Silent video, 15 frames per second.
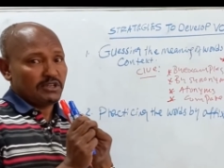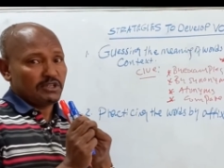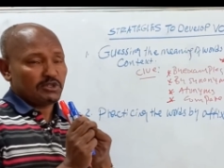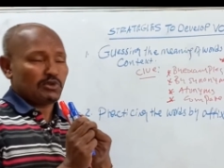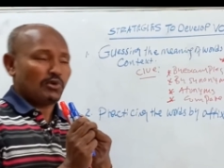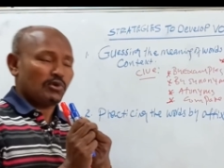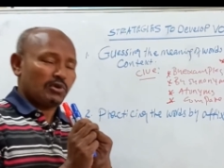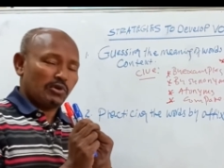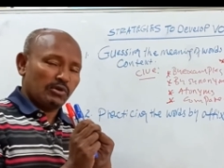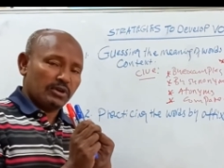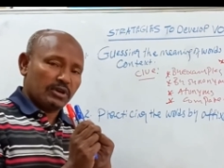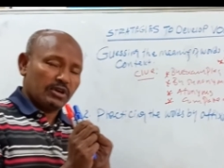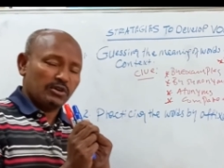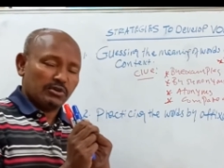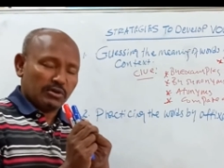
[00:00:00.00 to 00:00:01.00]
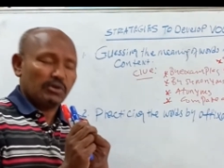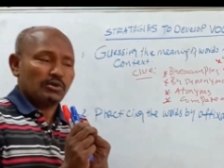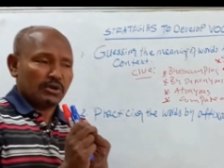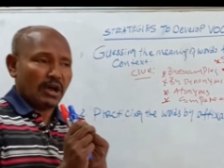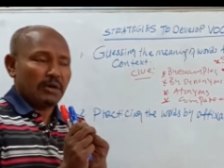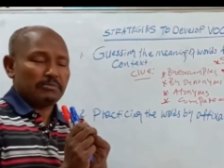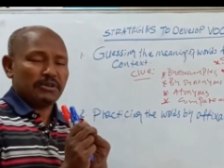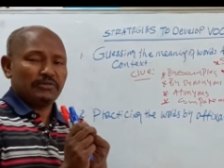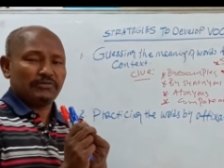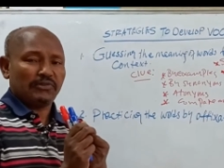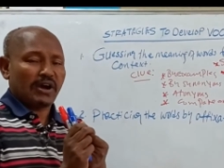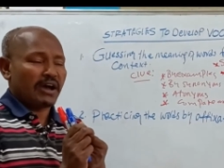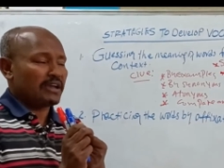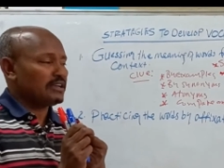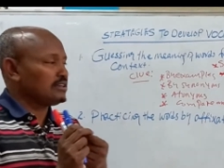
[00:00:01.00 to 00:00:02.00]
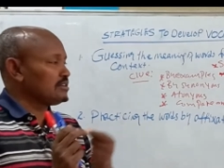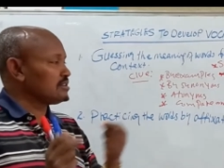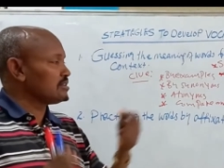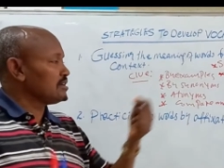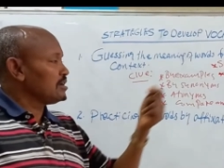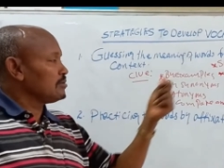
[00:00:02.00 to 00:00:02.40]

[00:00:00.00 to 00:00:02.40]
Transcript: So clue can be found